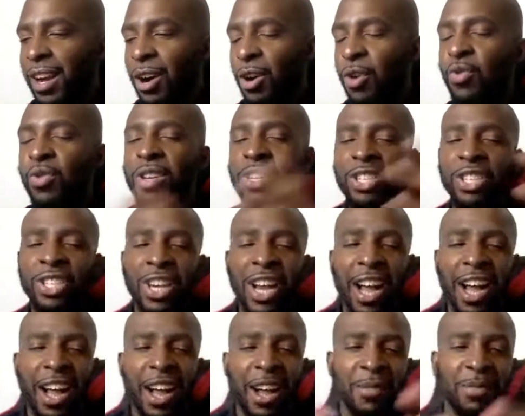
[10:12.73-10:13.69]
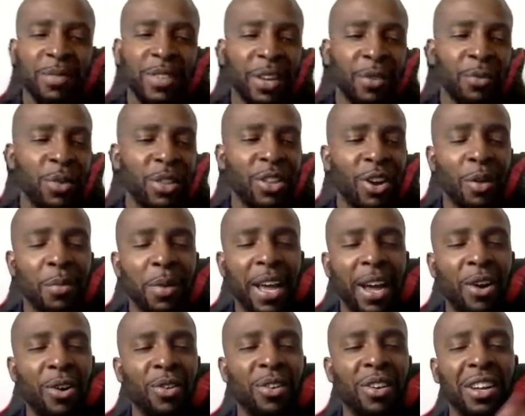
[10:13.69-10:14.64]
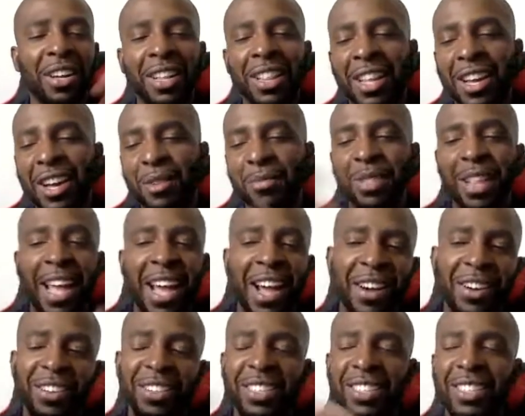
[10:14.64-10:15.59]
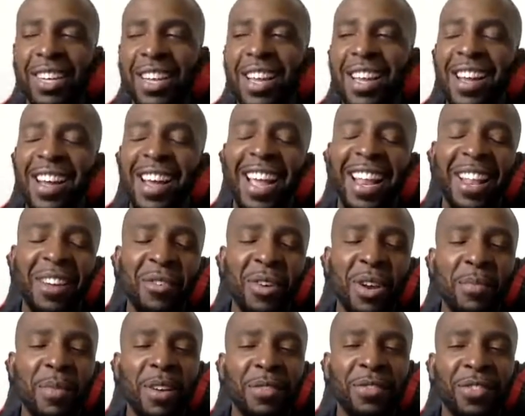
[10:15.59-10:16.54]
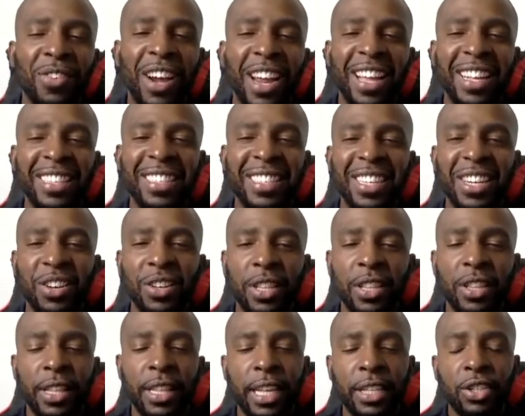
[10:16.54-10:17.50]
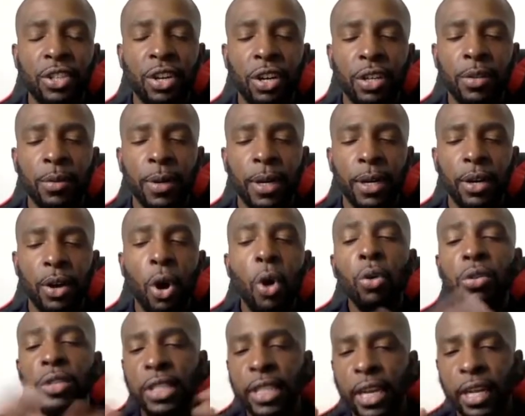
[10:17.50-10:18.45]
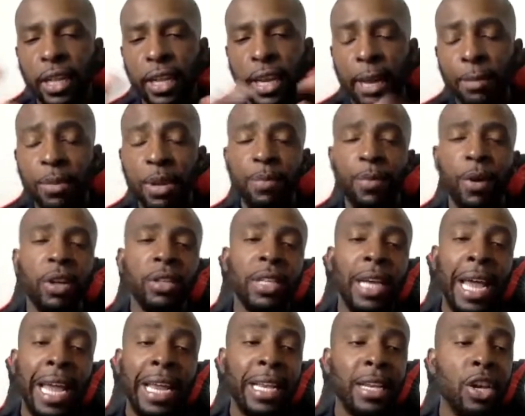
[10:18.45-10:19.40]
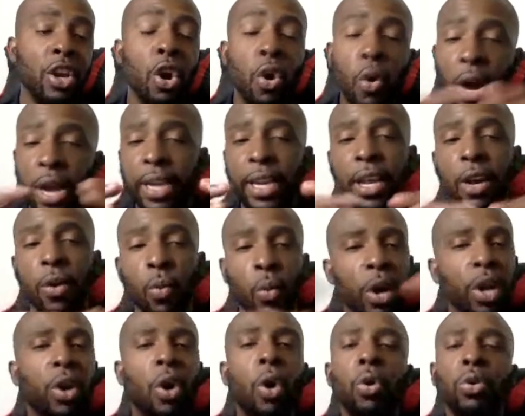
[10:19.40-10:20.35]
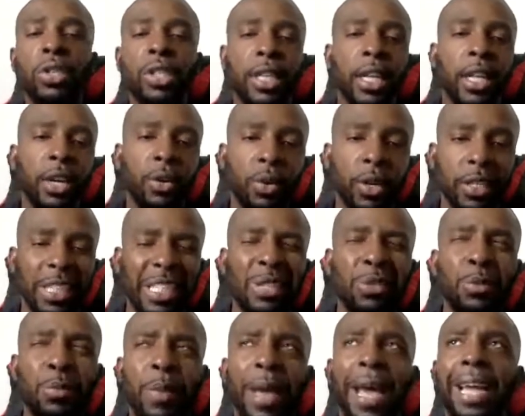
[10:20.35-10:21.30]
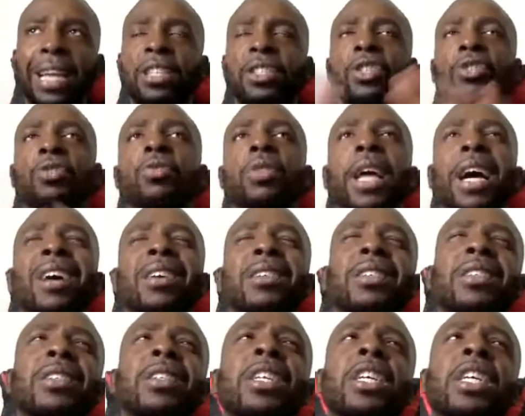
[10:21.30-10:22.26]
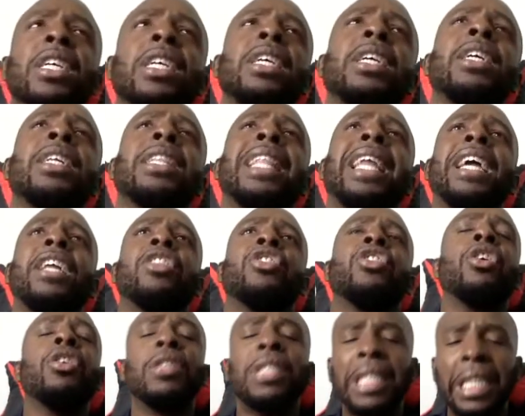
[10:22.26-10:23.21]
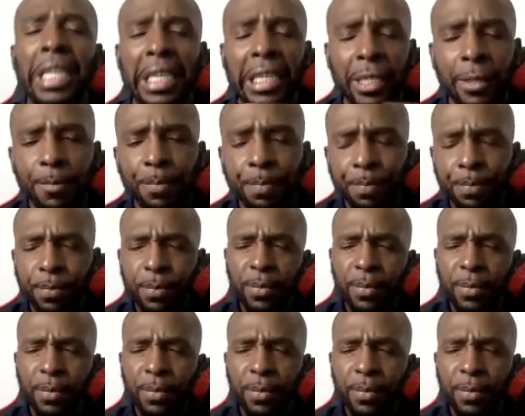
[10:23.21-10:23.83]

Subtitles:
hookah shop, that we thought about owning a club lounge. And then one of my friends, you know, they talked about wholesaling. And me personally, I had no idea what wholesaling was. This was back in 2013.